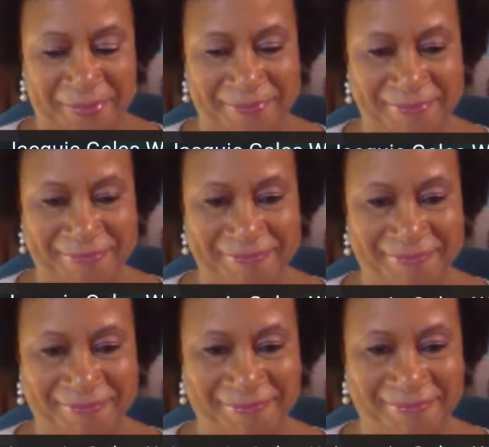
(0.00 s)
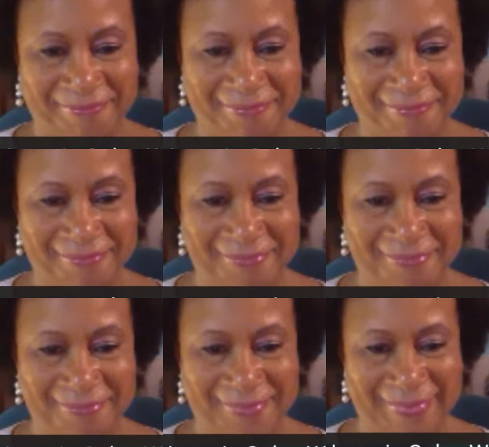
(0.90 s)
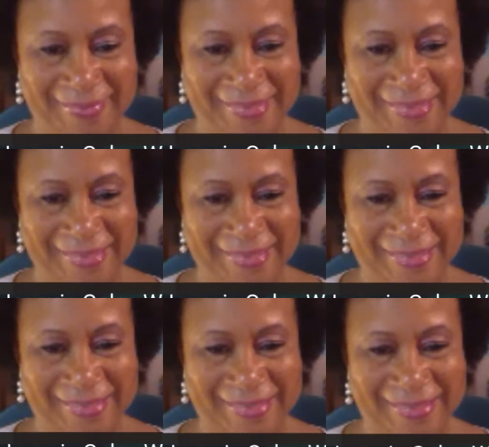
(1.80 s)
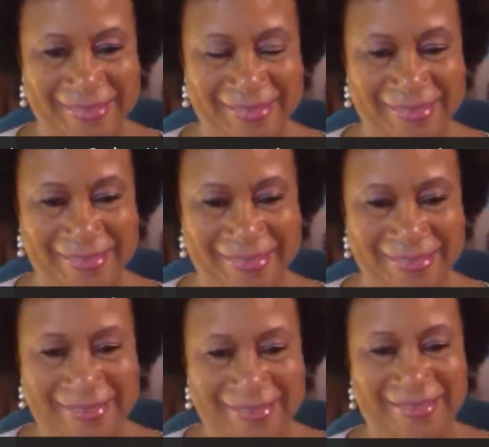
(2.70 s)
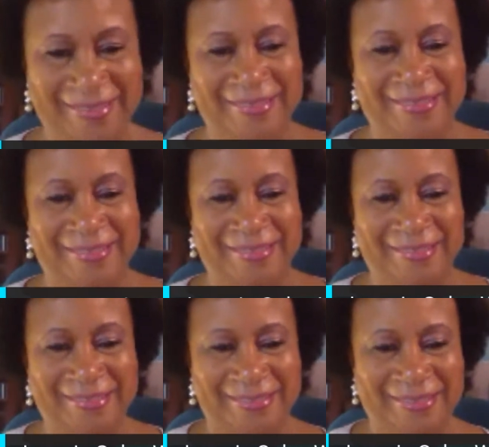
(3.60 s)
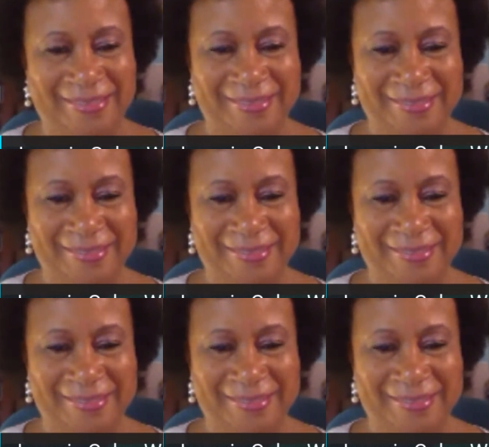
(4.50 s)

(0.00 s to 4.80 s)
(not speaking)